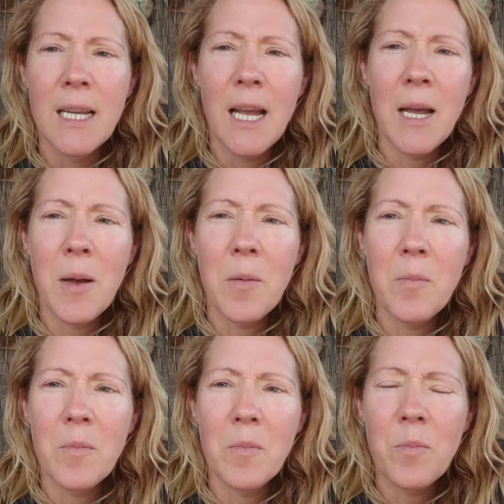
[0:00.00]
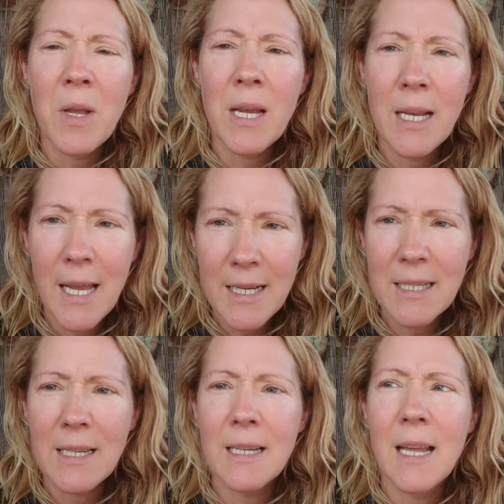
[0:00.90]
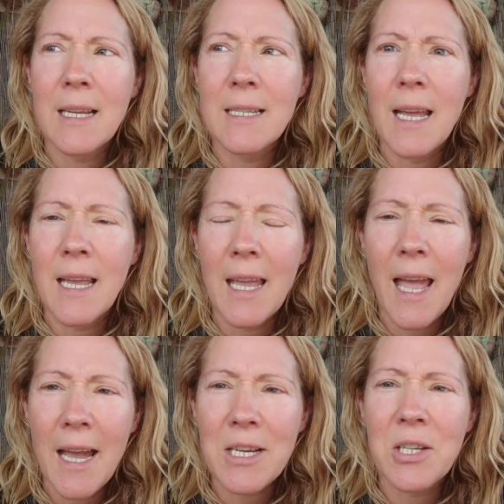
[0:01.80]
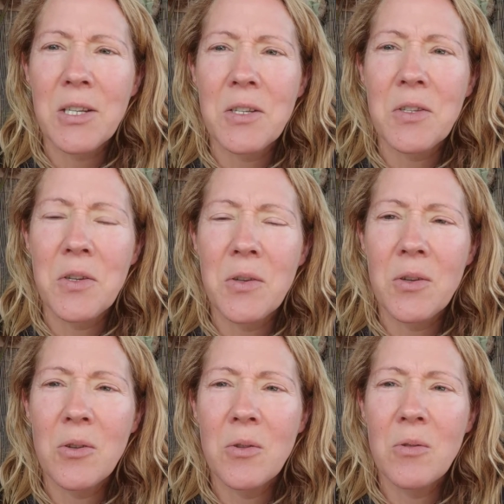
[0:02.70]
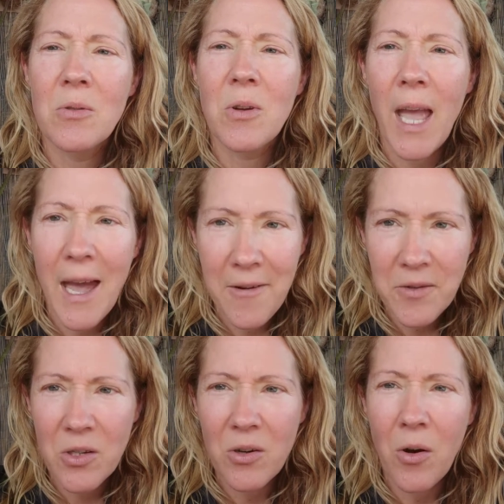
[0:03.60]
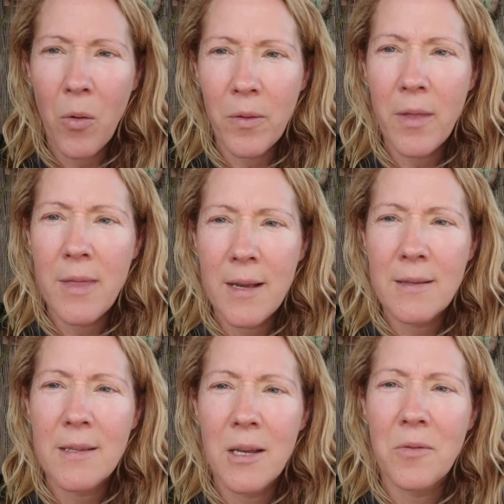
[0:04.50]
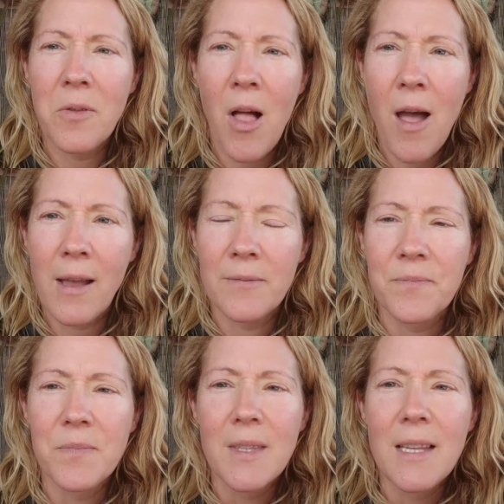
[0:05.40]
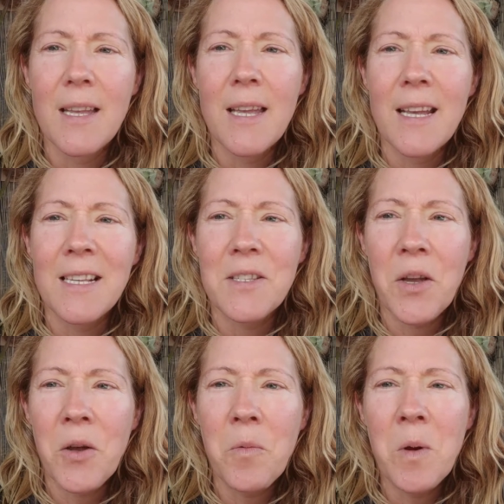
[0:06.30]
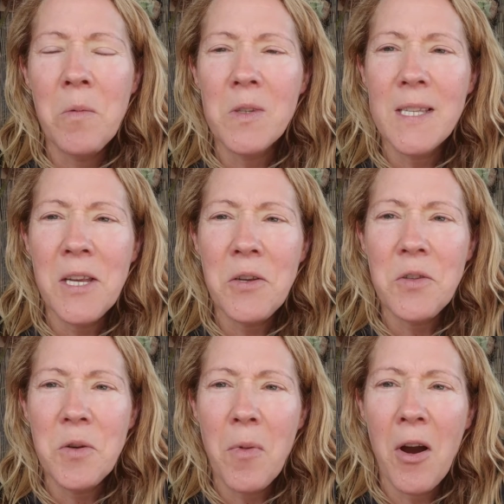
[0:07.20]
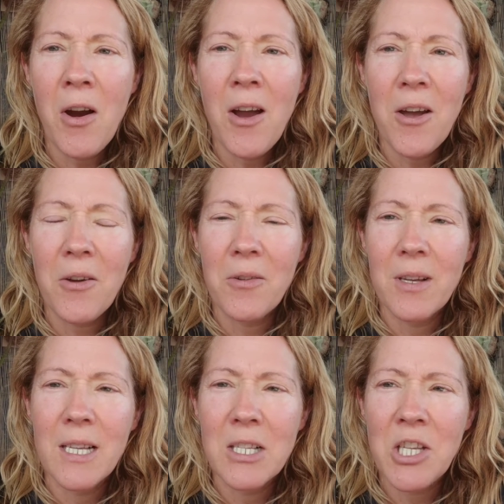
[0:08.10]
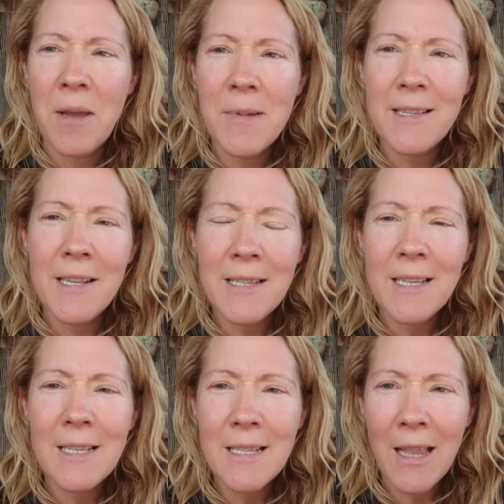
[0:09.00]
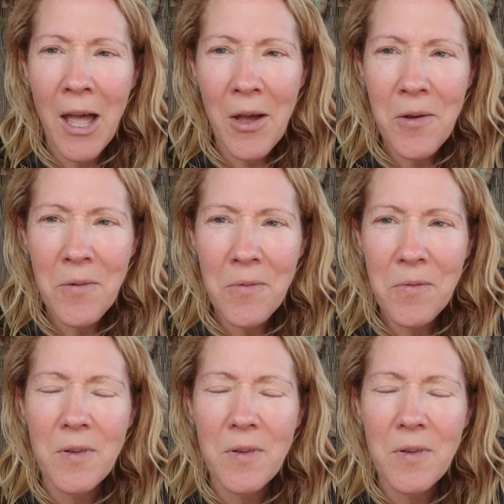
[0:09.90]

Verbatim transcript: um, being connected and taking action to look after all the things that fly. So we will see you tomorrow. Jamie sends his love,